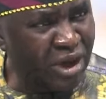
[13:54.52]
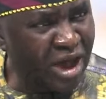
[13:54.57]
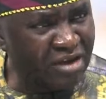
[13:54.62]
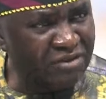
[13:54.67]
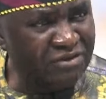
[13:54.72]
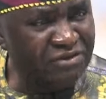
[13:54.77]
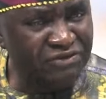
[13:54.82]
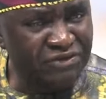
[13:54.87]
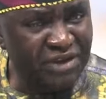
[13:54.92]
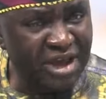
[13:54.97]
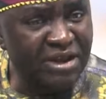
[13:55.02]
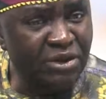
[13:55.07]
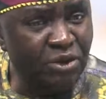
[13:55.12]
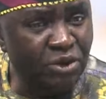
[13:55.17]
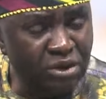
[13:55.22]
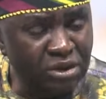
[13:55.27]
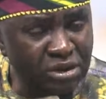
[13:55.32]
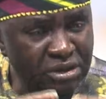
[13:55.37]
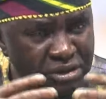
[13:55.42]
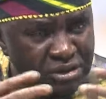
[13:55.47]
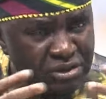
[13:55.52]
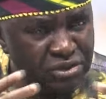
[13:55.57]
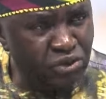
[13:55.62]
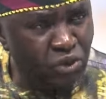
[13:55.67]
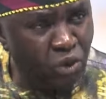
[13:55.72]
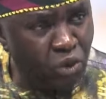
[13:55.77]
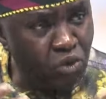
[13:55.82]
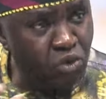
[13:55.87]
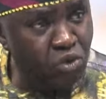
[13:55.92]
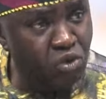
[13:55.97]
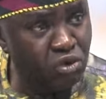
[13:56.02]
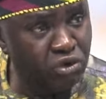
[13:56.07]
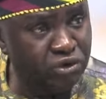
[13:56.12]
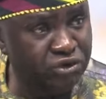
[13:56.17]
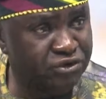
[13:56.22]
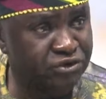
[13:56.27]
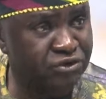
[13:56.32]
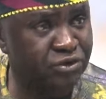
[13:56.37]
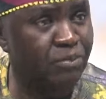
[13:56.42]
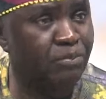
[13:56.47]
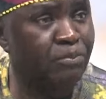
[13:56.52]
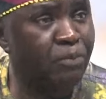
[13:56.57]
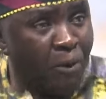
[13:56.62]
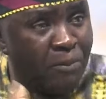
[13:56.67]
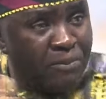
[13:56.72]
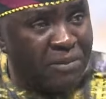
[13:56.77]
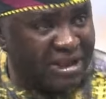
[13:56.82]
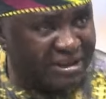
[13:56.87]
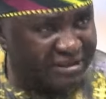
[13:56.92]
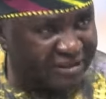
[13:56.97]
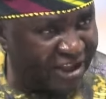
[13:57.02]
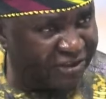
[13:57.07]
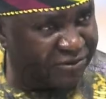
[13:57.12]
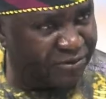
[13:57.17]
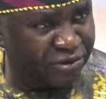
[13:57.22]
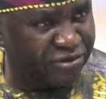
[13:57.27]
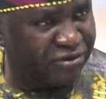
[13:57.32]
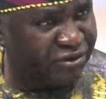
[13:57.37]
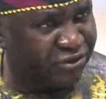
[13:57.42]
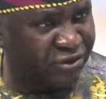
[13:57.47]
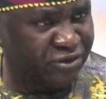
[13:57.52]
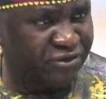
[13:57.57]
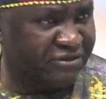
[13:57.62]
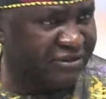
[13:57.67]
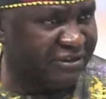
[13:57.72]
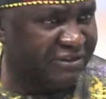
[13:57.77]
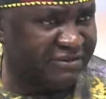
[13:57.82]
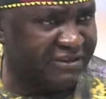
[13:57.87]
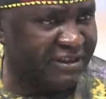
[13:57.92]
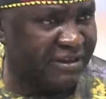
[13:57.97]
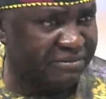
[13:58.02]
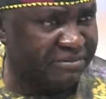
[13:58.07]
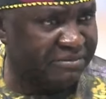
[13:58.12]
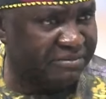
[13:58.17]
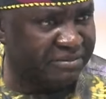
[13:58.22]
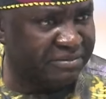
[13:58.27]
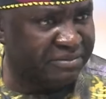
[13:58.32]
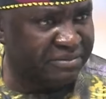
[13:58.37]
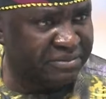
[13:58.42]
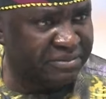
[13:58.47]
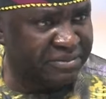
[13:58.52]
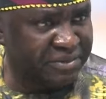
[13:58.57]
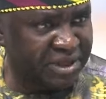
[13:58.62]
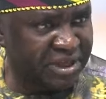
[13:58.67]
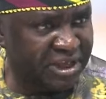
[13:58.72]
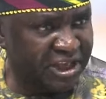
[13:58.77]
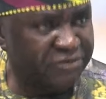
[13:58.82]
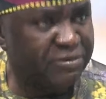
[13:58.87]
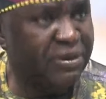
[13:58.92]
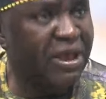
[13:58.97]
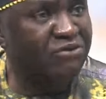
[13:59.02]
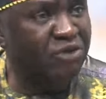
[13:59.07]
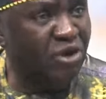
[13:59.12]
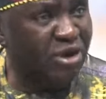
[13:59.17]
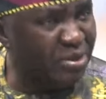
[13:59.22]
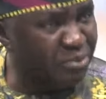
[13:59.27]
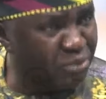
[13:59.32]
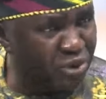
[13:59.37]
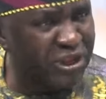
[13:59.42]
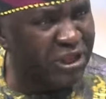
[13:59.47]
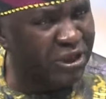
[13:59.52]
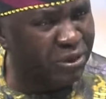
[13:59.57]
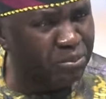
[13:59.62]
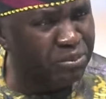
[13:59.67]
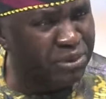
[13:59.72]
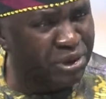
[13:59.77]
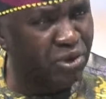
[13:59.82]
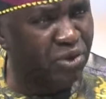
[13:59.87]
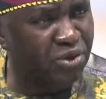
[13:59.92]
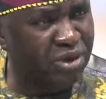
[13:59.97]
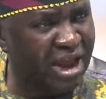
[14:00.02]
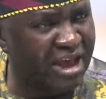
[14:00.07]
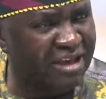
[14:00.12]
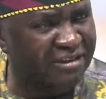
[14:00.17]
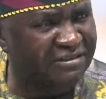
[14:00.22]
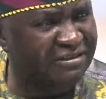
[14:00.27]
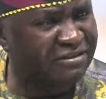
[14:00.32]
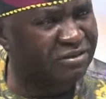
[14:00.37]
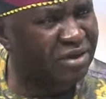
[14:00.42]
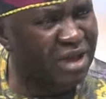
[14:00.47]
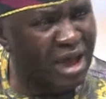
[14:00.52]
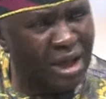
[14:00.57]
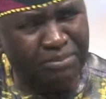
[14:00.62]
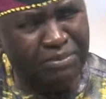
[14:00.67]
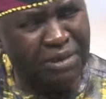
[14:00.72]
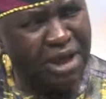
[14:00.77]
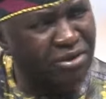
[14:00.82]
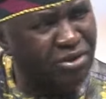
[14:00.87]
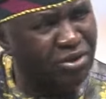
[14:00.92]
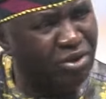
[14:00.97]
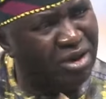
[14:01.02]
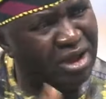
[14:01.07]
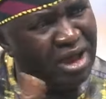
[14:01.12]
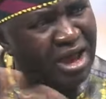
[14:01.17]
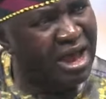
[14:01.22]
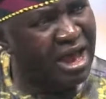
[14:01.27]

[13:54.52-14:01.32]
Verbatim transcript: you have very, you know, good public transportation system, especially for the middle class. You can park